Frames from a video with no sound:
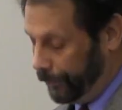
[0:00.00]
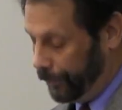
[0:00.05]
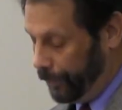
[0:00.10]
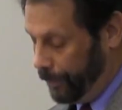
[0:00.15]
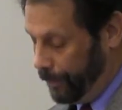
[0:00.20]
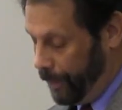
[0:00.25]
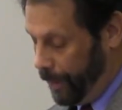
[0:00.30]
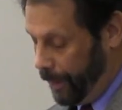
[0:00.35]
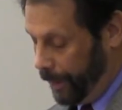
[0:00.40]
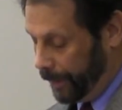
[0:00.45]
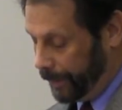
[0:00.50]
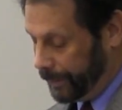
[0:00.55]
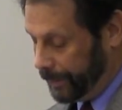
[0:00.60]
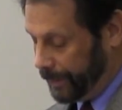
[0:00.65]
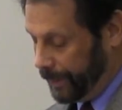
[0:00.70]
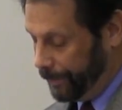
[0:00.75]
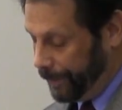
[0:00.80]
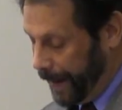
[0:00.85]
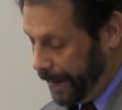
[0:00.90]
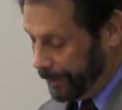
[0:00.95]
also
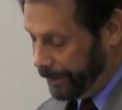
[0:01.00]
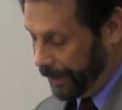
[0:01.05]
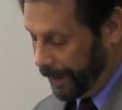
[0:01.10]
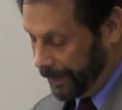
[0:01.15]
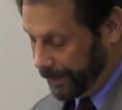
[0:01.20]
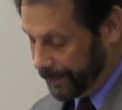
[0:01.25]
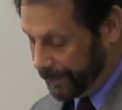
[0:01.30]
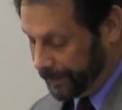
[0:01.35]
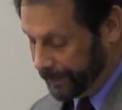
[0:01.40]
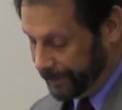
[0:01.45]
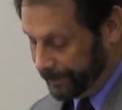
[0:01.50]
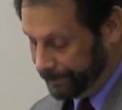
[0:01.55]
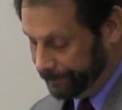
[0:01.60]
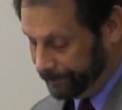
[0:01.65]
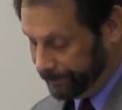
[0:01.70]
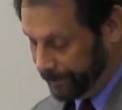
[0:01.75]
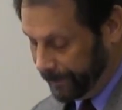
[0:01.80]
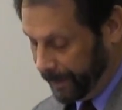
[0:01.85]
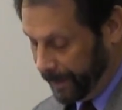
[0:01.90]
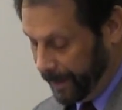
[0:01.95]
marks their pathos.
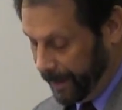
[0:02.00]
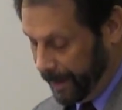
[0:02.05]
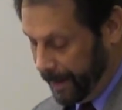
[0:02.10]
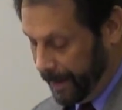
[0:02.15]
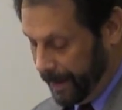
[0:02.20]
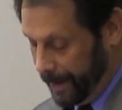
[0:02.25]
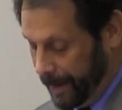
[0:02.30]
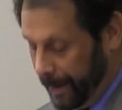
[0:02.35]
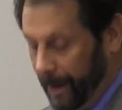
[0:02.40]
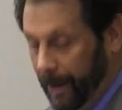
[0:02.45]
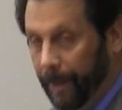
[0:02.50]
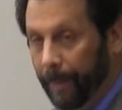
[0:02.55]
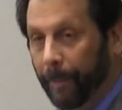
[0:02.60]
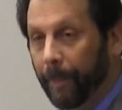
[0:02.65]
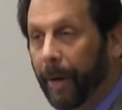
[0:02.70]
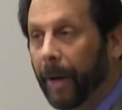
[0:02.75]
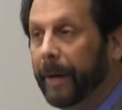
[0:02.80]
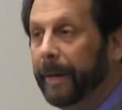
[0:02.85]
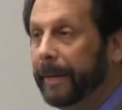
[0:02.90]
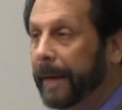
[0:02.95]

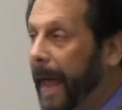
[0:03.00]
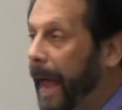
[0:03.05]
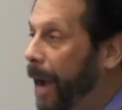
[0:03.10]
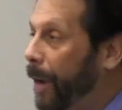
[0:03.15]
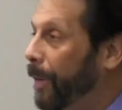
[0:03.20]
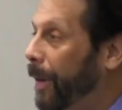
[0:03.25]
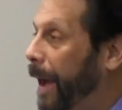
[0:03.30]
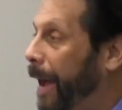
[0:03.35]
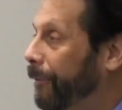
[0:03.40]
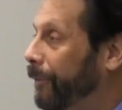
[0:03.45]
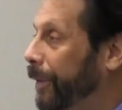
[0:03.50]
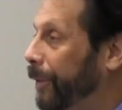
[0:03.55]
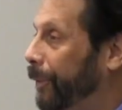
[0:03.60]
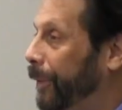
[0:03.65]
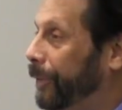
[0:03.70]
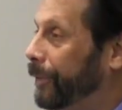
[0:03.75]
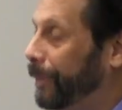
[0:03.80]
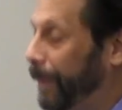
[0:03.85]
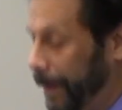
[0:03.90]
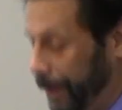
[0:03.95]
But now, having
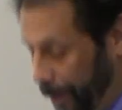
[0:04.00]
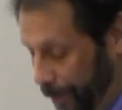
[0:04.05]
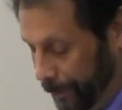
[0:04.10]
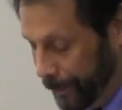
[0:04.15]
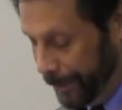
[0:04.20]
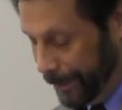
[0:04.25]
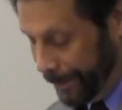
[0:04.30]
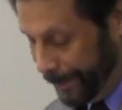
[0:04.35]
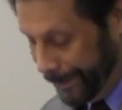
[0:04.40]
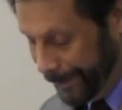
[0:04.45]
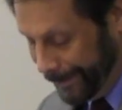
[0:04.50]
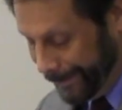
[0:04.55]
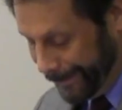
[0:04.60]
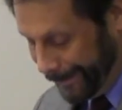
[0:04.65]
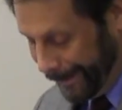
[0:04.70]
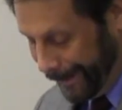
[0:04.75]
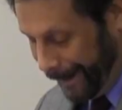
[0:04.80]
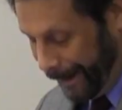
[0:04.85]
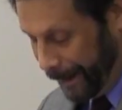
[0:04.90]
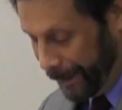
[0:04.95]
reached my own
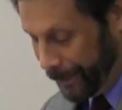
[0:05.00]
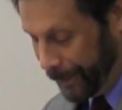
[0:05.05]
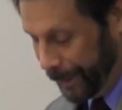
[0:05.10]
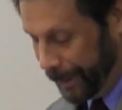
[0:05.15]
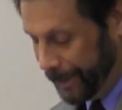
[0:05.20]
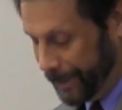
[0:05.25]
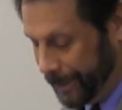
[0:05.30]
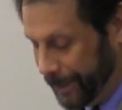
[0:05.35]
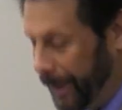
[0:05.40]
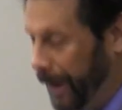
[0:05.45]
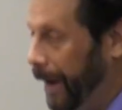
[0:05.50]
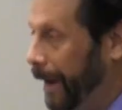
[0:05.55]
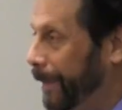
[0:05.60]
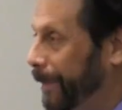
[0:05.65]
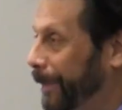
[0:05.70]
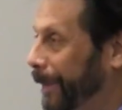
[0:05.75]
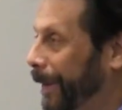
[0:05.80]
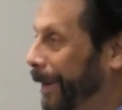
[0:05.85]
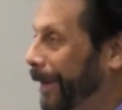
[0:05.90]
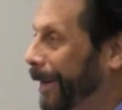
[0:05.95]
limit, I think it's
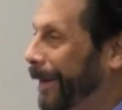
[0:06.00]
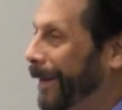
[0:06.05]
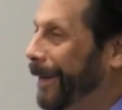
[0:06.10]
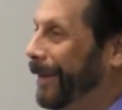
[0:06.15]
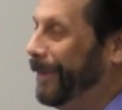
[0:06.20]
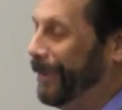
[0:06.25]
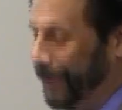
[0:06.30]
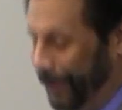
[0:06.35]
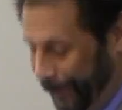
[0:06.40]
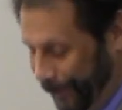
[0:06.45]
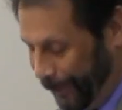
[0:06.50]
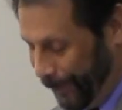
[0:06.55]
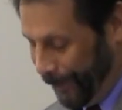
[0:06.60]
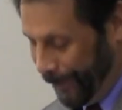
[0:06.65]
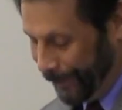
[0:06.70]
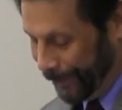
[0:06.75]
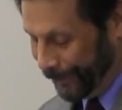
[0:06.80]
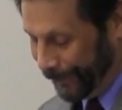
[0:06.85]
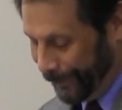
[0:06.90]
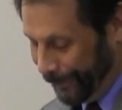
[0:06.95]
time to
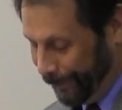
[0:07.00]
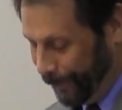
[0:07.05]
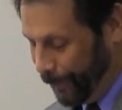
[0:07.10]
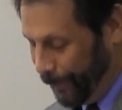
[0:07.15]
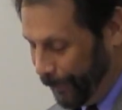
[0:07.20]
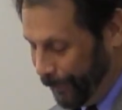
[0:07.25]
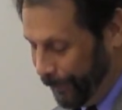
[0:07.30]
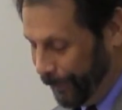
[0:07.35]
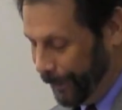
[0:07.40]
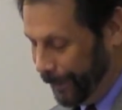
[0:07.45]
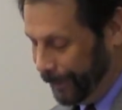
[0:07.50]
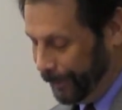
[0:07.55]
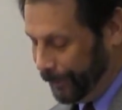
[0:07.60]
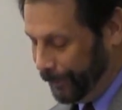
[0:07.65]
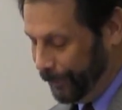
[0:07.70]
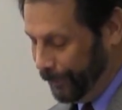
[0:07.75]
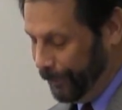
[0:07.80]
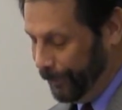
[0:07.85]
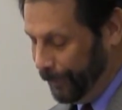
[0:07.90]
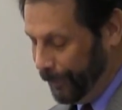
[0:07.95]
cross the border
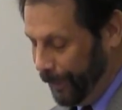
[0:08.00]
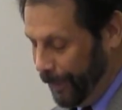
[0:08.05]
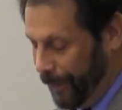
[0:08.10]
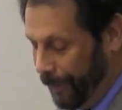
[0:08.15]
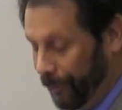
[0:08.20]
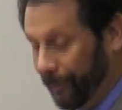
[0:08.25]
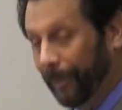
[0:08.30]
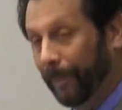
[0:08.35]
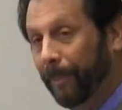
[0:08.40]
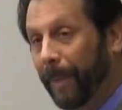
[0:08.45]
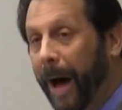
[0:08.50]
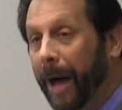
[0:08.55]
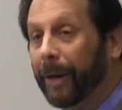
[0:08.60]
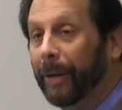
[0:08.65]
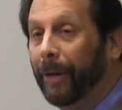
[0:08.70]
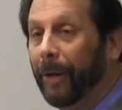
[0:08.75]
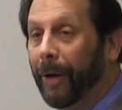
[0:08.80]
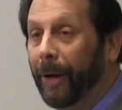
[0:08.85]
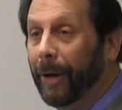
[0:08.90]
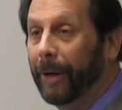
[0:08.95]
from
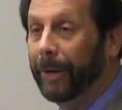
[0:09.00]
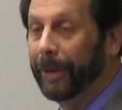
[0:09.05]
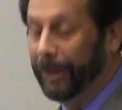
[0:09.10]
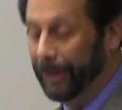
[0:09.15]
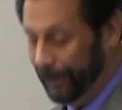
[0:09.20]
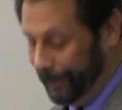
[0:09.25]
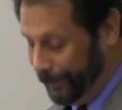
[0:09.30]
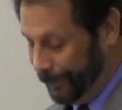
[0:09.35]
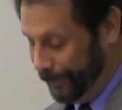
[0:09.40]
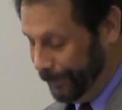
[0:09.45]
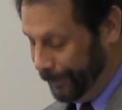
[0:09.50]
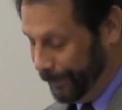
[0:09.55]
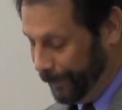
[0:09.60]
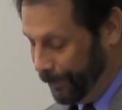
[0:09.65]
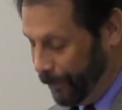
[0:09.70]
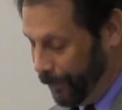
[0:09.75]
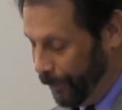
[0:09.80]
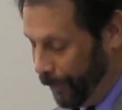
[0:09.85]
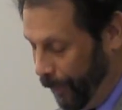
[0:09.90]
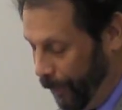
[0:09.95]
monologue into
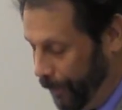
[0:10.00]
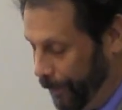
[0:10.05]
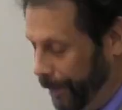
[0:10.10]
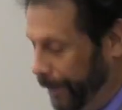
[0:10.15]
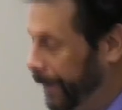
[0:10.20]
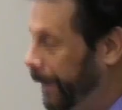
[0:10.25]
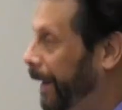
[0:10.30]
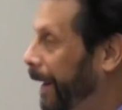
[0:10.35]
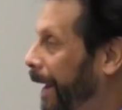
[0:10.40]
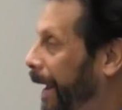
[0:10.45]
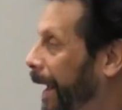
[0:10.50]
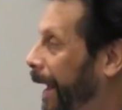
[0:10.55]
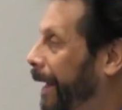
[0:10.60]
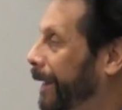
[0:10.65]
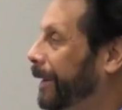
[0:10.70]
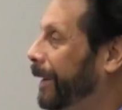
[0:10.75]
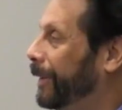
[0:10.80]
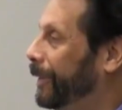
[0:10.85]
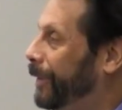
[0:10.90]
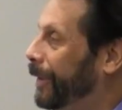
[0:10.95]
the more open
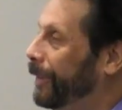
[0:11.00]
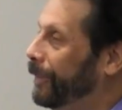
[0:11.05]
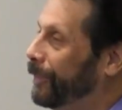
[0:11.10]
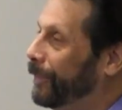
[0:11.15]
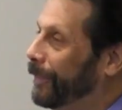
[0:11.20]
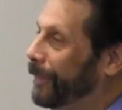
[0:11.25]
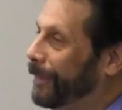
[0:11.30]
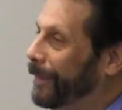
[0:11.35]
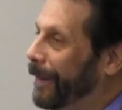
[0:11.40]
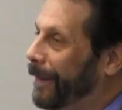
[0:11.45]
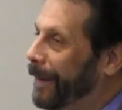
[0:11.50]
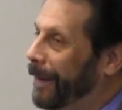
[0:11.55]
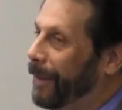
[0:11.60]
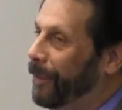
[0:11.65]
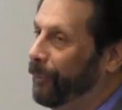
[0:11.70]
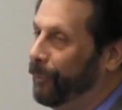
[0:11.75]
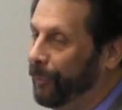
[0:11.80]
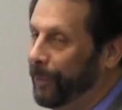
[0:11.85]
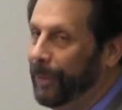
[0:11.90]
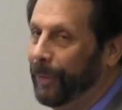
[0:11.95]
and contingent,
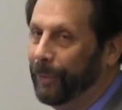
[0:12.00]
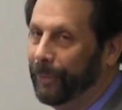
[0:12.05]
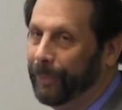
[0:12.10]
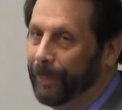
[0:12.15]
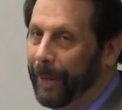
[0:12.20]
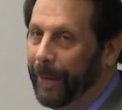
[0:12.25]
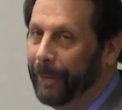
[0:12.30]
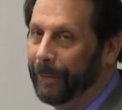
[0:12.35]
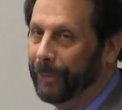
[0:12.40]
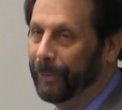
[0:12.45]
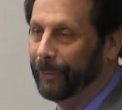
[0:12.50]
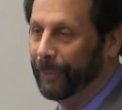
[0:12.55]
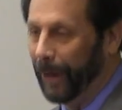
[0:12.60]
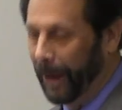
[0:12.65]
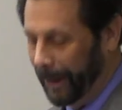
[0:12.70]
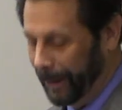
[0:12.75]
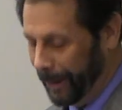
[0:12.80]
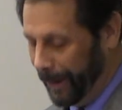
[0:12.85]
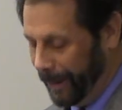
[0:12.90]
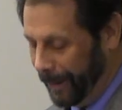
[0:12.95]
freer space of
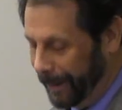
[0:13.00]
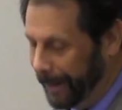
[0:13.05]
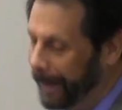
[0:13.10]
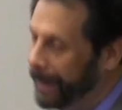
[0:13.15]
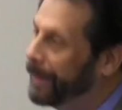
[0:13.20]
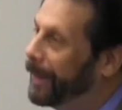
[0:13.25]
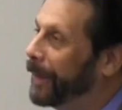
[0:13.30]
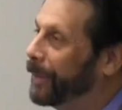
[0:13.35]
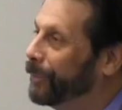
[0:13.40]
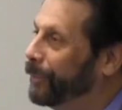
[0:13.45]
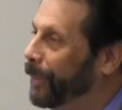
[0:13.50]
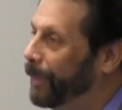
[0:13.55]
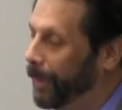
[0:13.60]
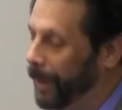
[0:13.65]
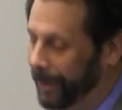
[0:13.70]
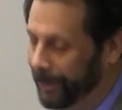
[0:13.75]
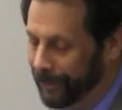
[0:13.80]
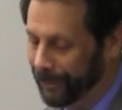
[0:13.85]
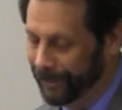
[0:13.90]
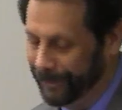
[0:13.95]
dialogue. Thanks very
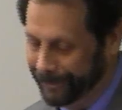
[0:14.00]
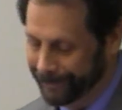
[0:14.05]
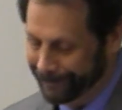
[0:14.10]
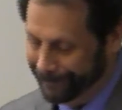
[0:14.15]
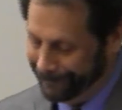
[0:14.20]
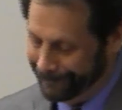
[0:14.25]
much.